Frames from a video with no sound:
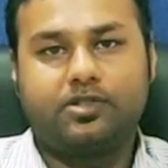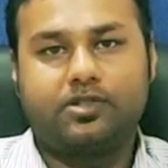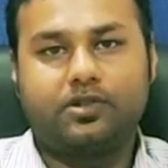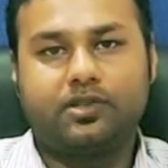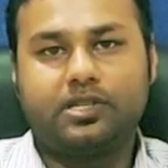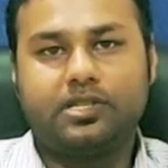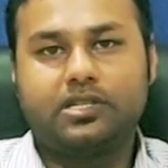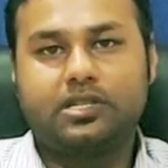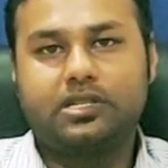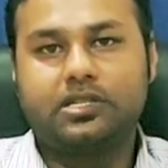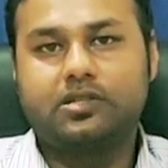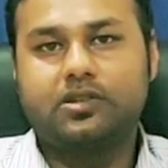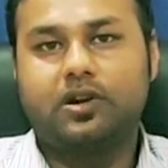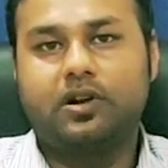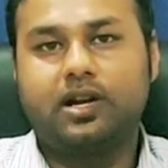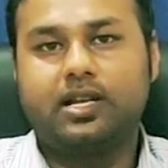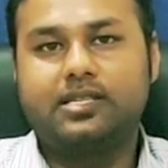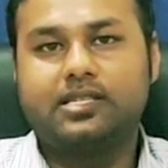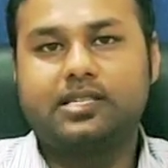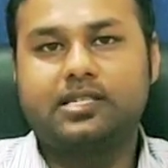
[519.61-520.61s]
So this is
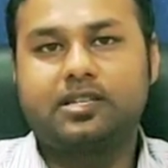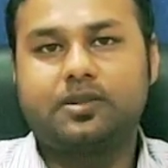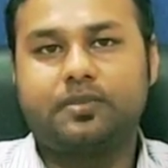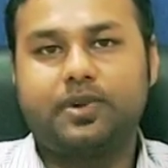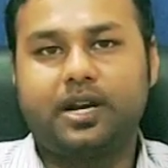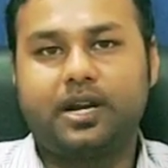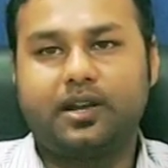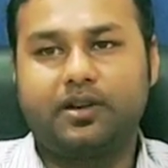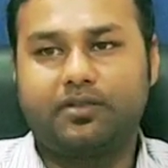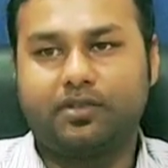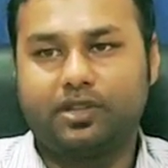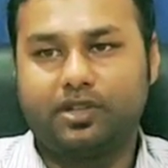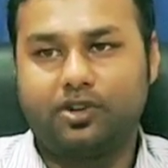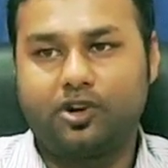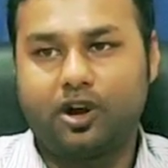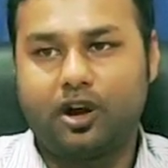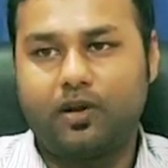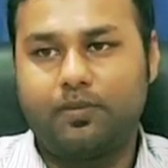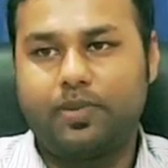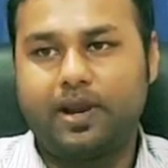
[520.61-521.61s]
called a systematic
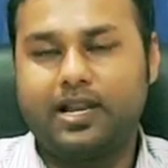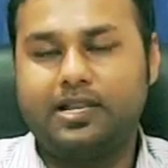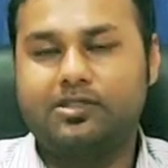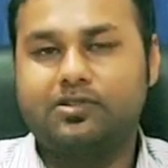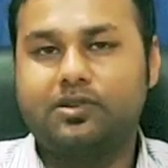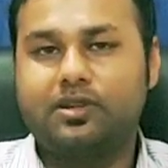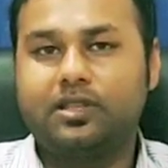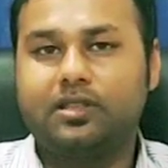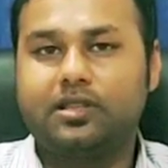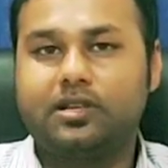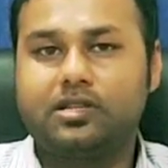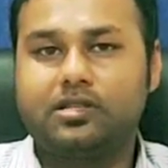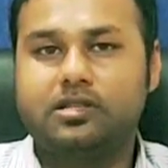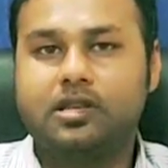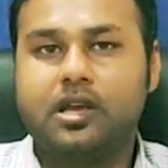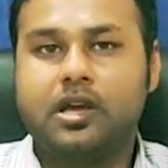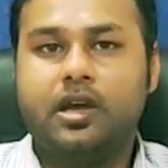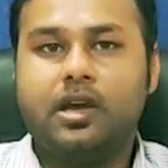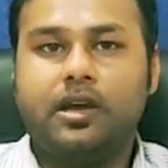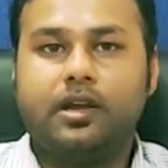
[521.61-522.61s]
withdrawal plan. So in
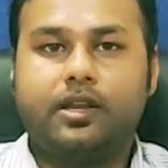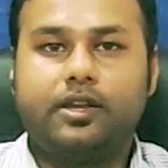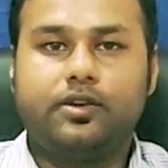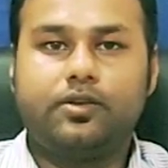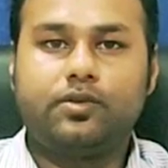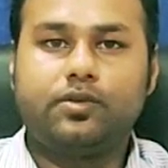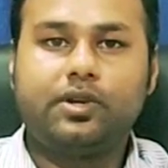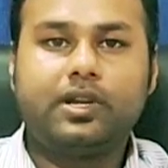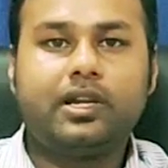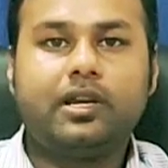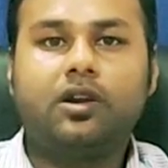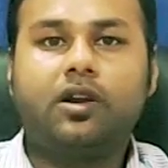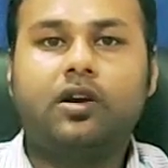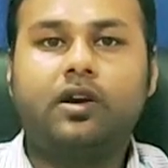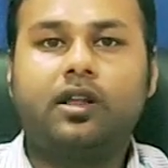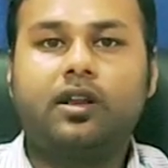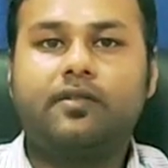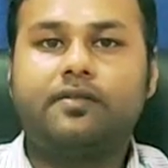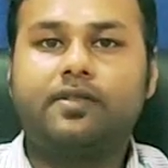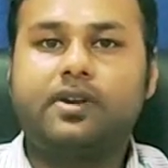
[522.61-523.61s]
this, you need
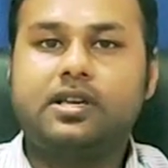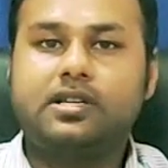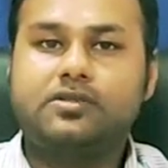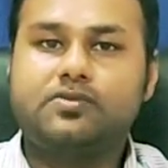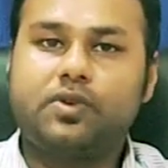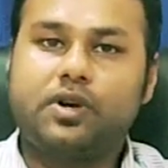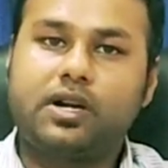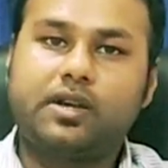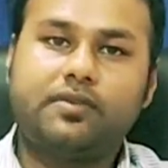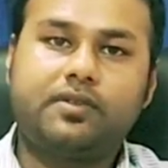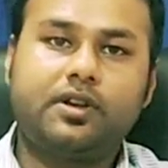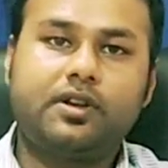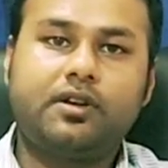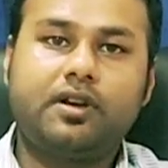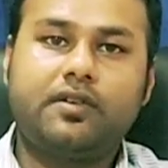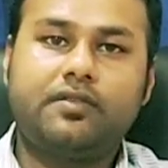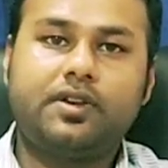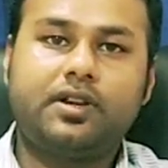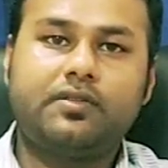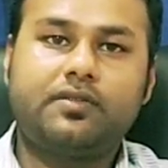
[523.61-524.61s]
not invest. Whatever you
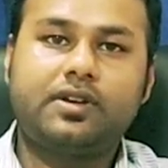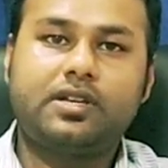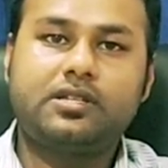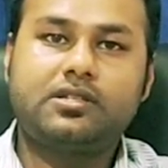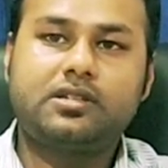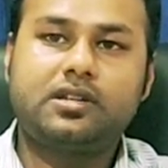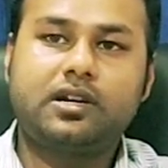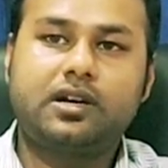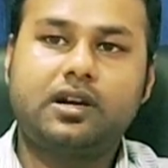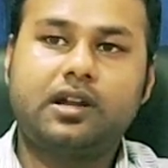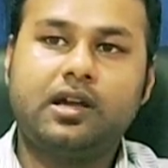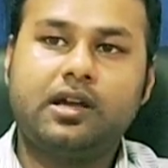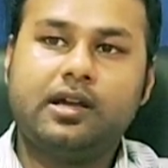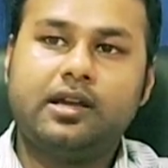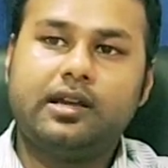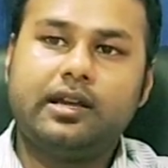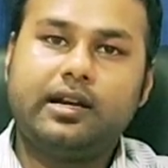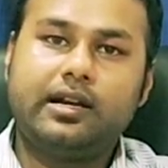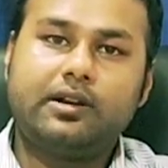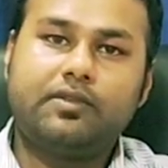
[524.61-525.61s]
have invested,
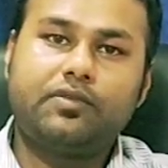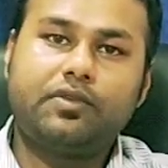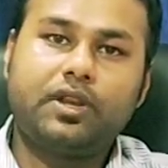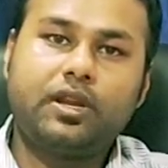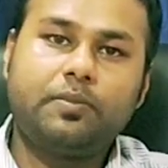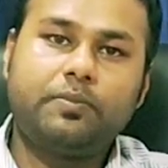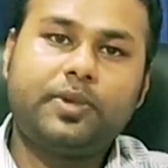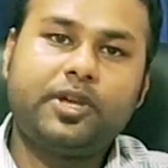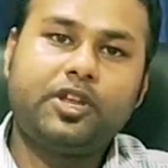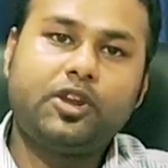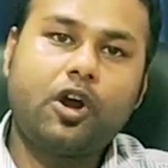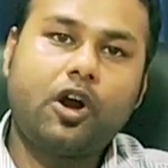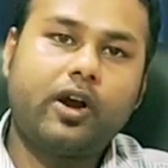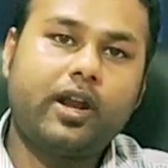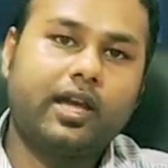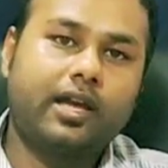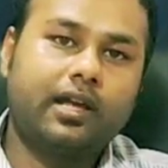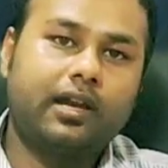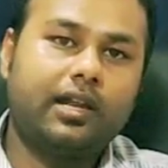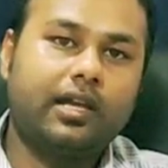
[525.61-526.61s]
it will
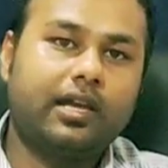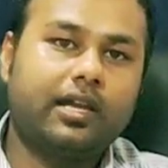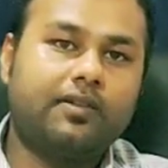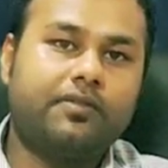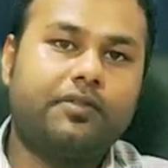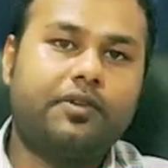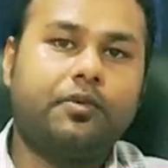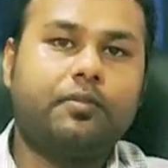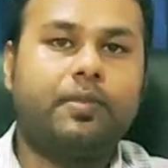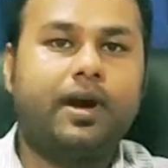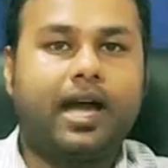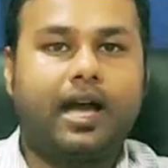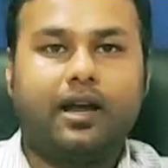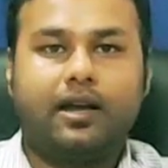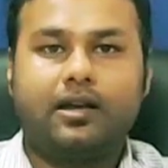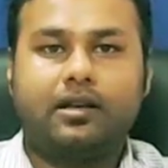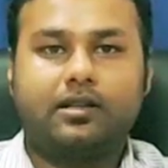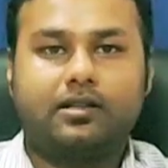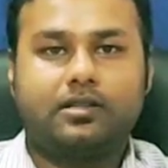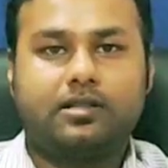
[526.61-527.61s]
periodically give you
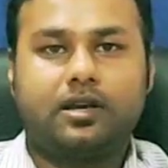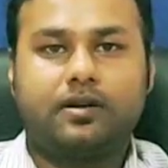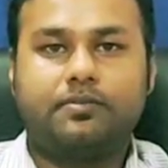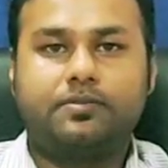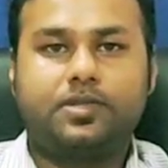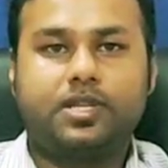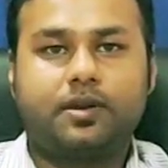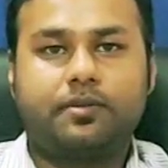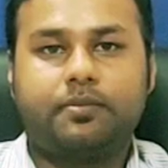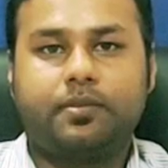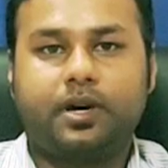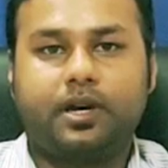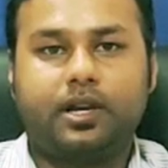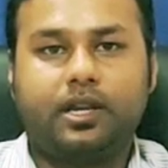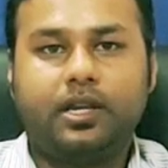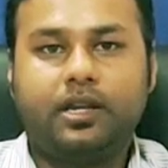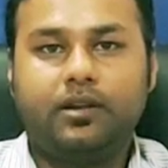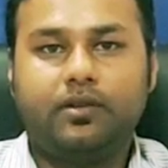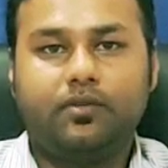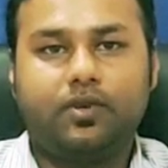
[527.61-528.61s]
back some
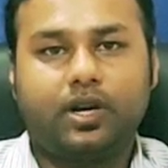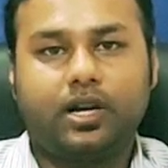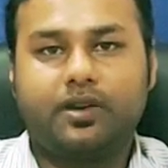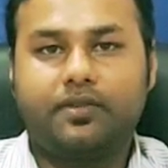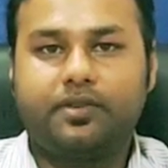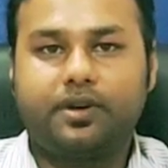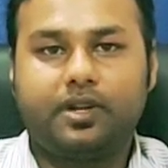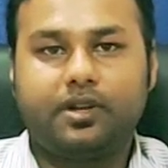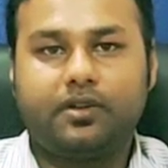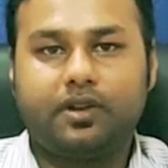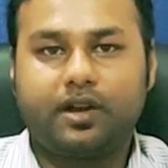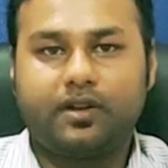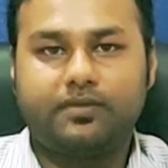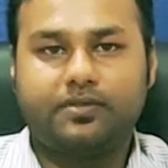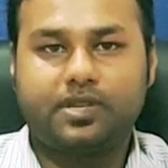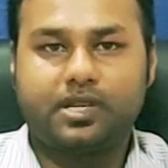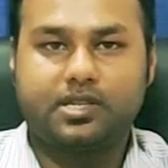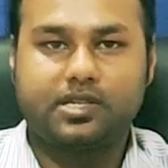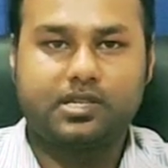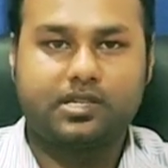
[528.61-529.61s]
money, whatever you
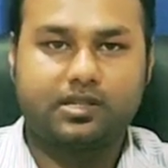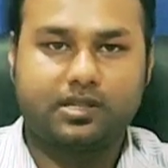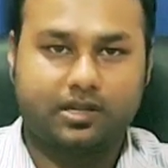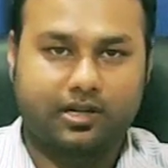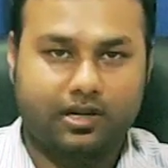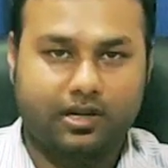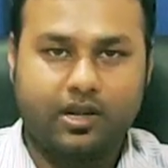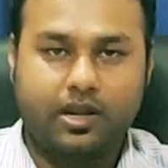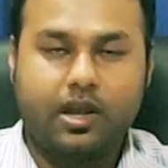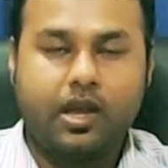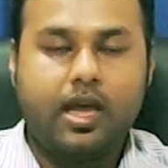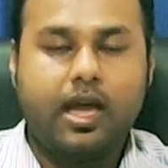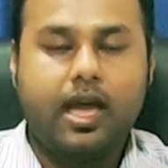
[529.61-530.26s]
have suggested.